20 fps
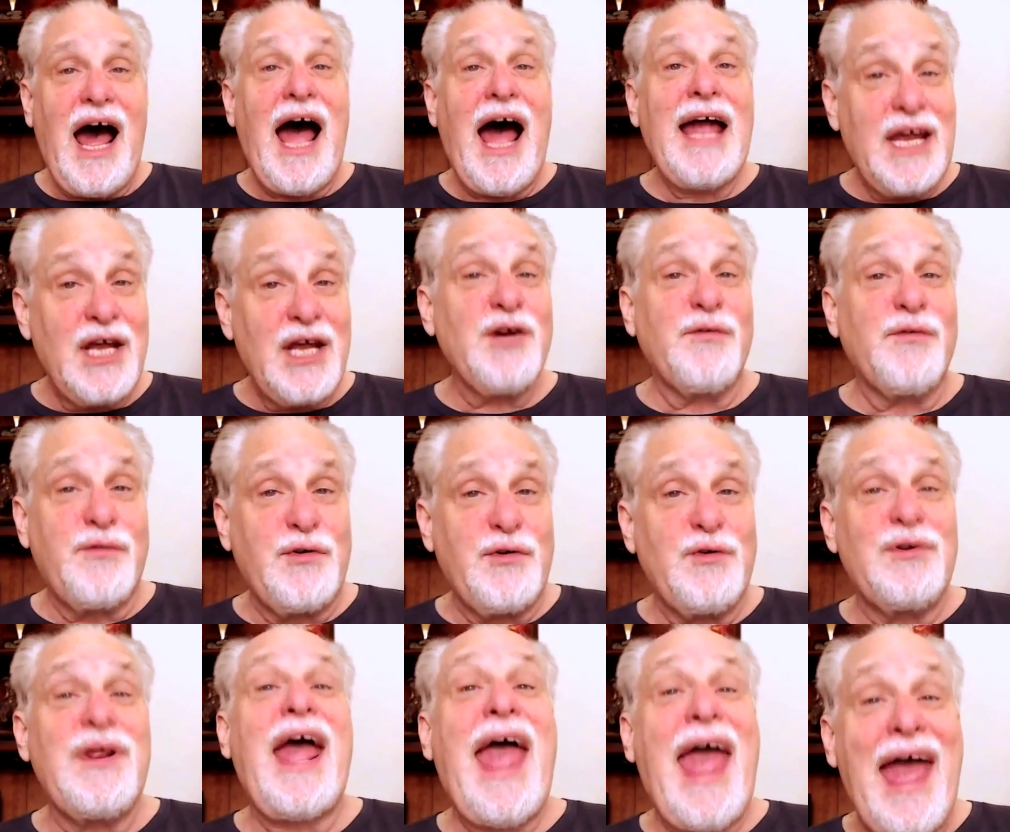I
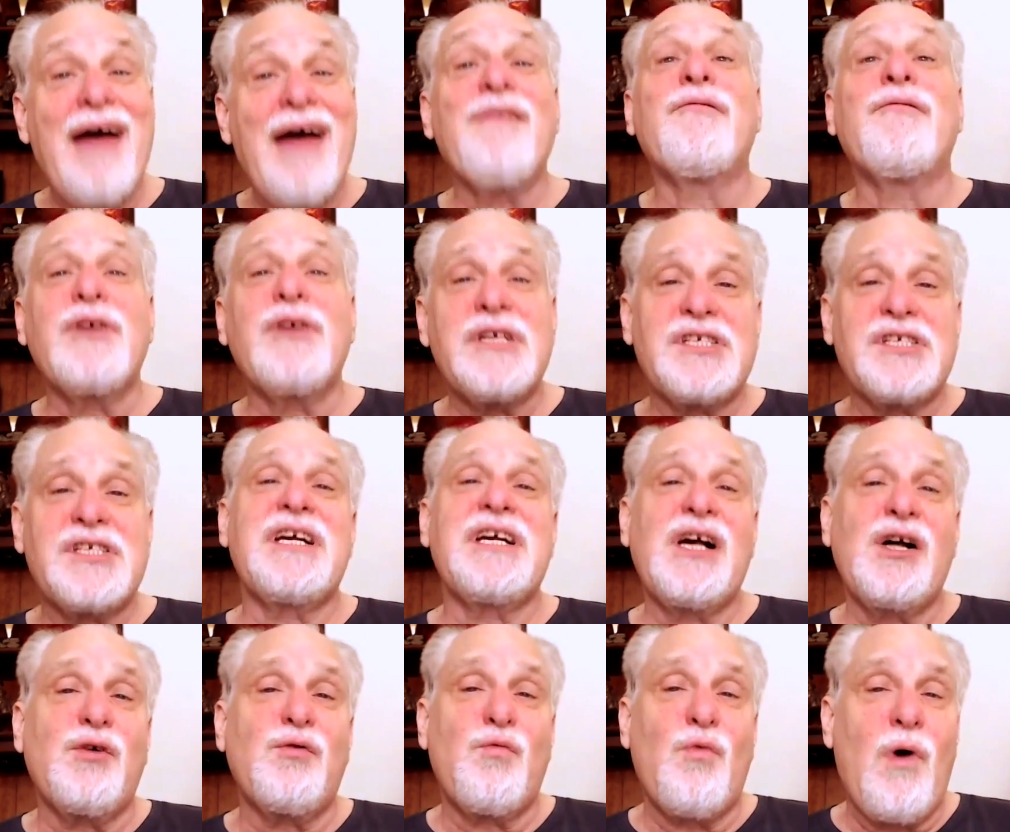interviewed every
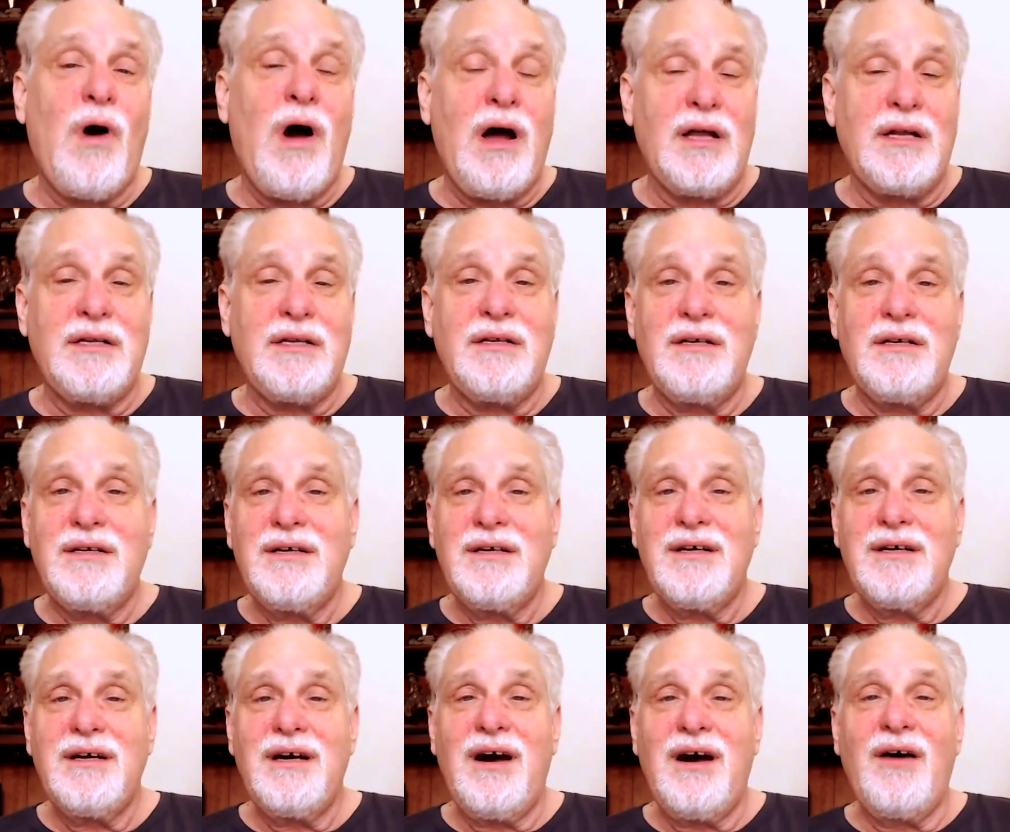single one
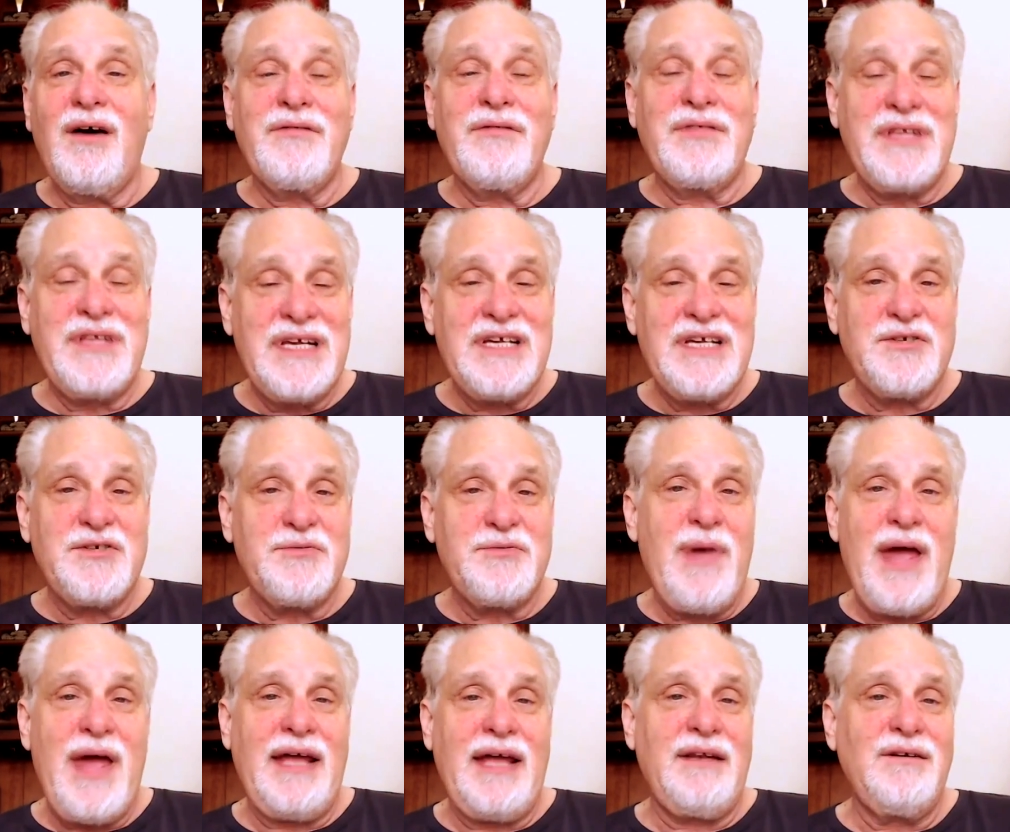of these
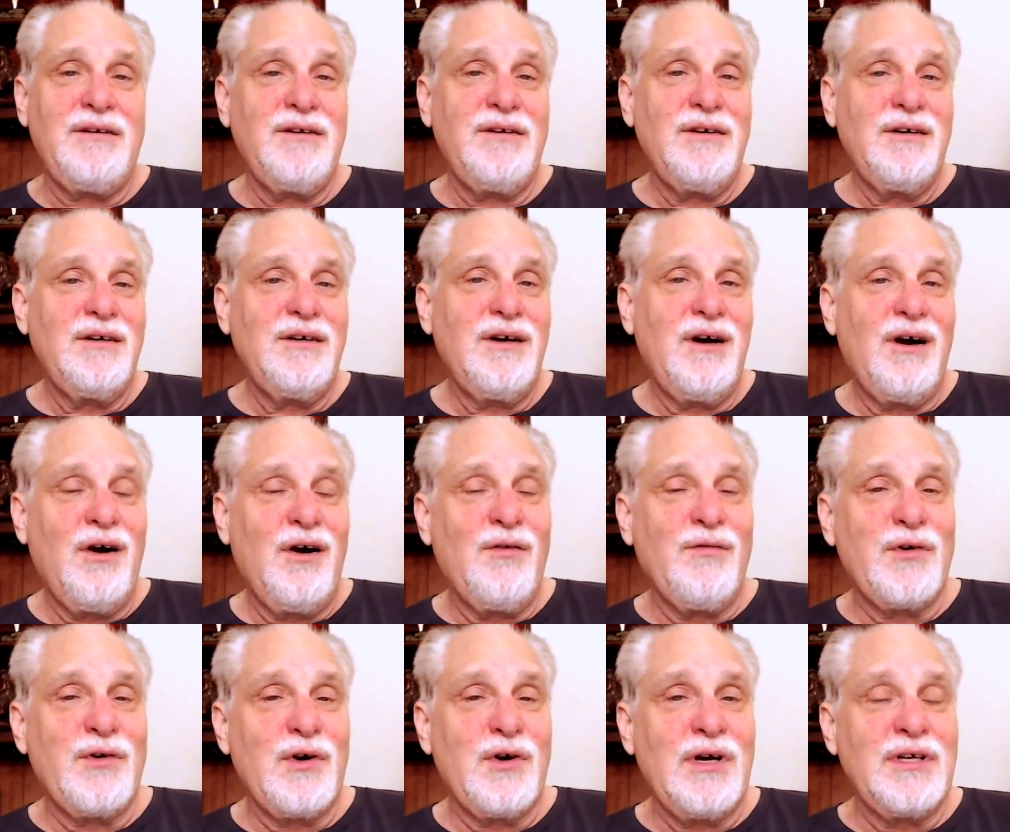men
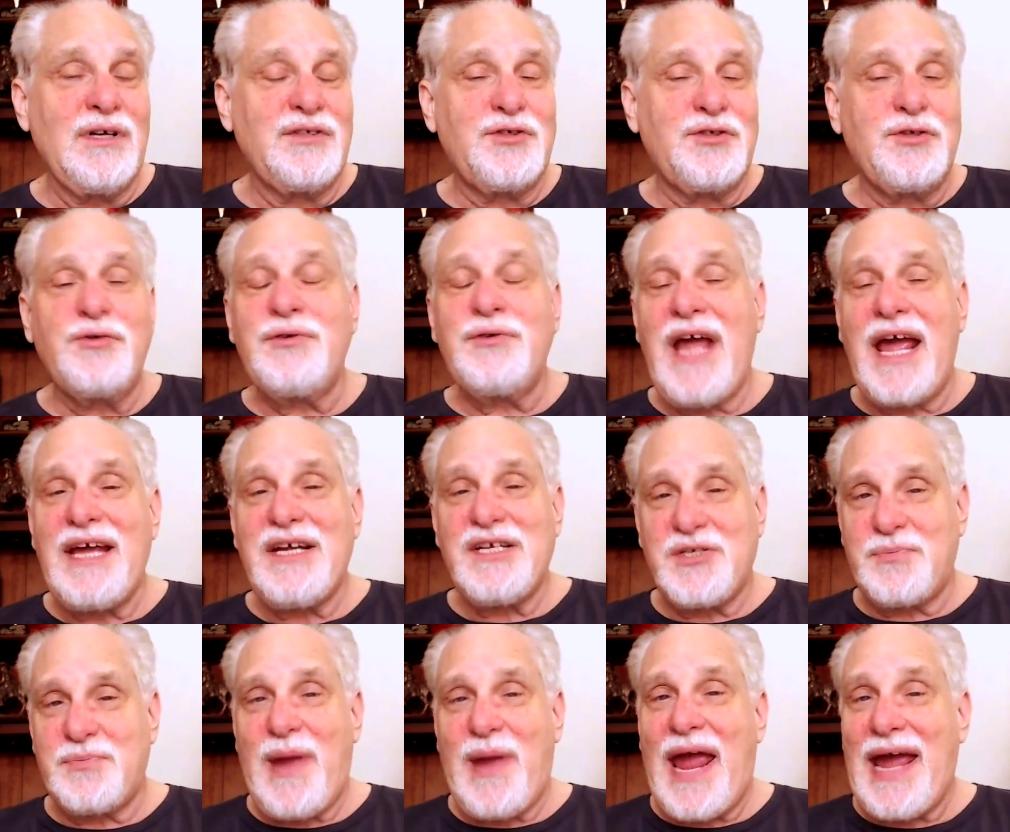over a 2-day
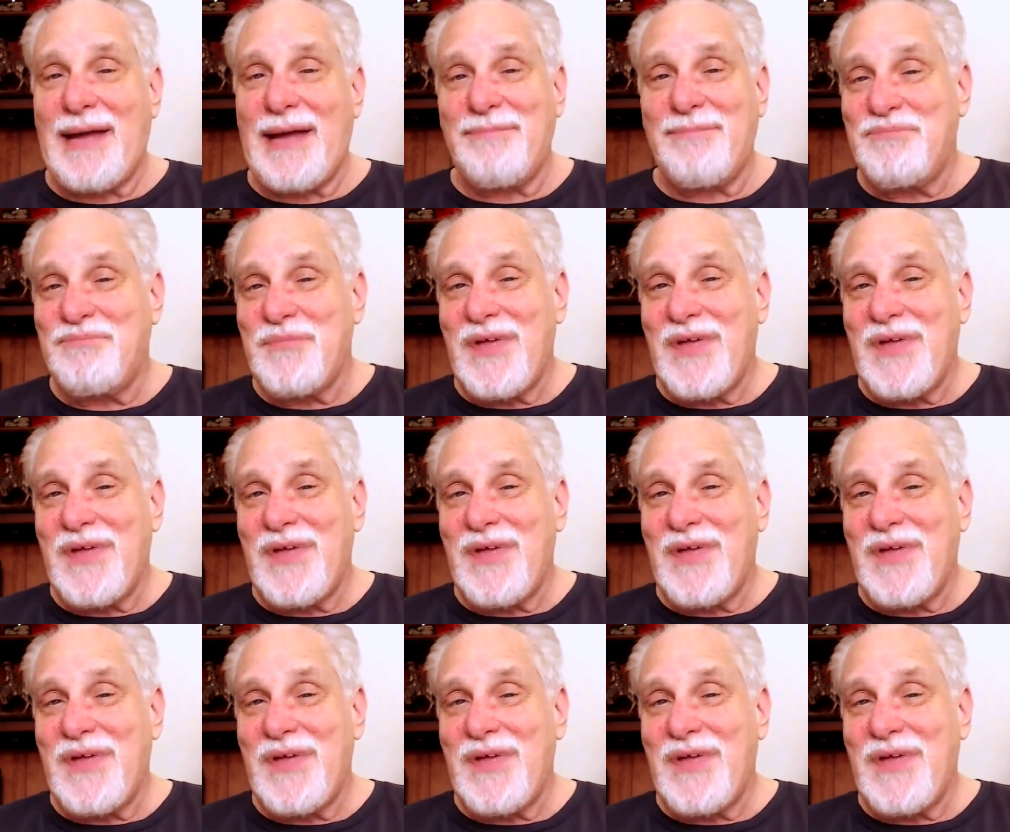span.